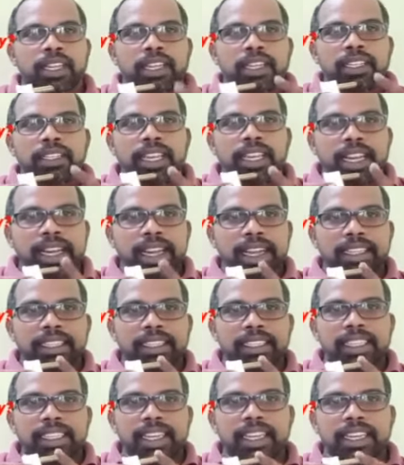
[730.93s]
The
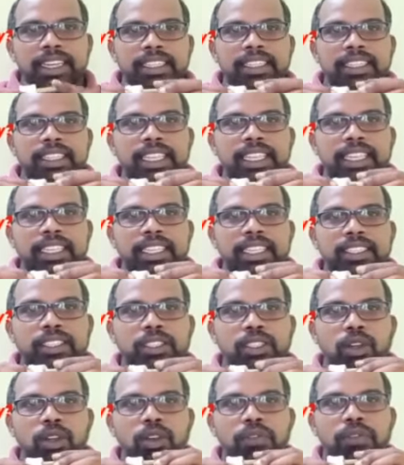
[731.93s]
length and thickness
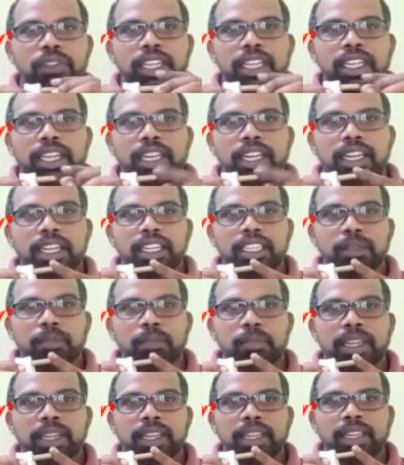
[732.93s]
of the earth
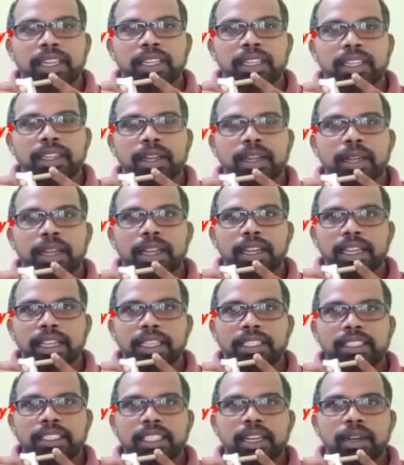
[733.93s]
pin
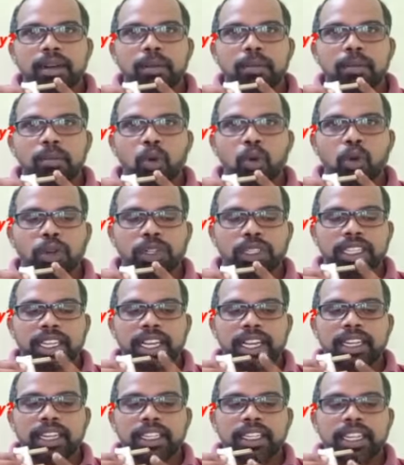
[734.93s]
is more
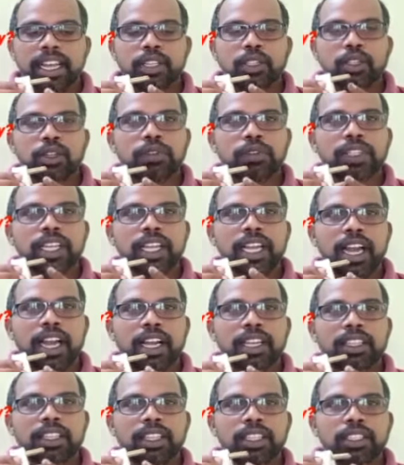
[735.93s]
than that of the
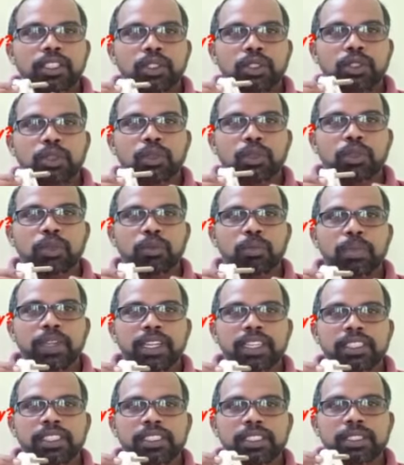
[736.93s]
other two
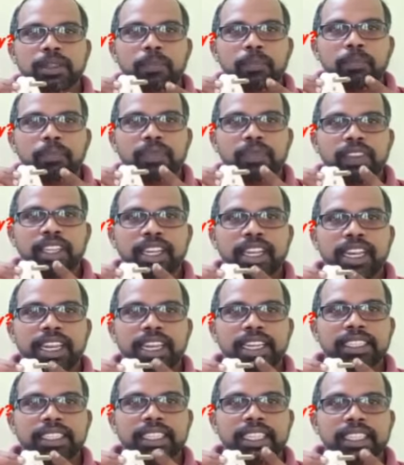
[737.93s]
pins. The
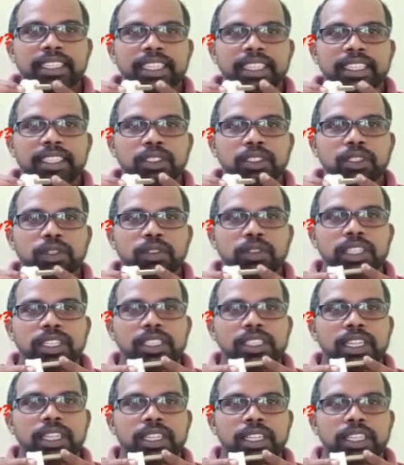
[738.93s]
length and thickness of this
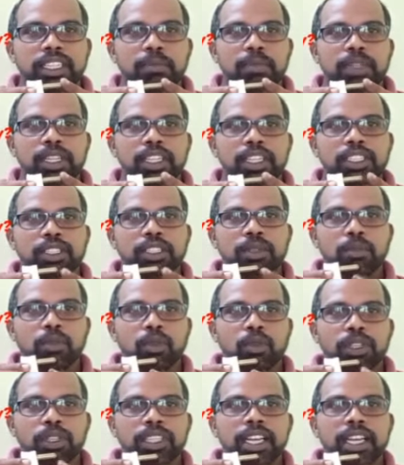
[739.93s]
earth pin is
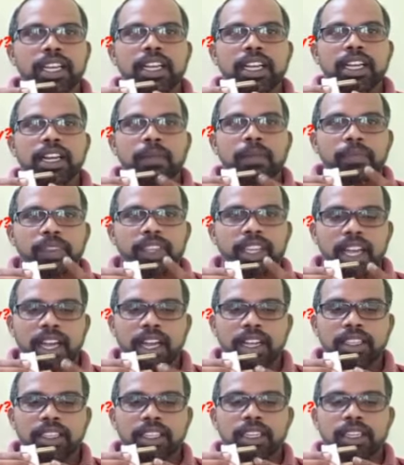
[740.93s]
more than the
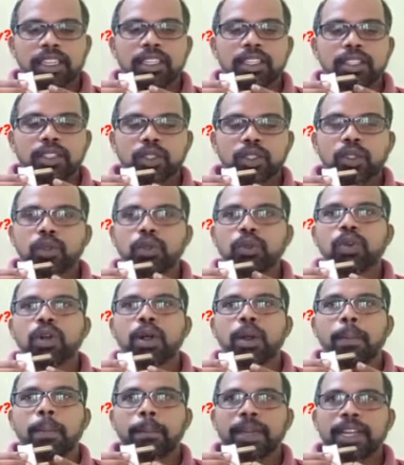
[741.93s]
other two
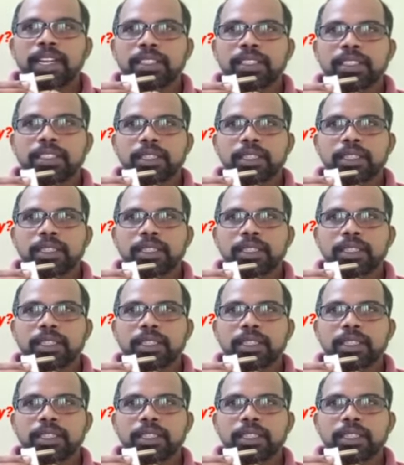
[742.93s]
pins.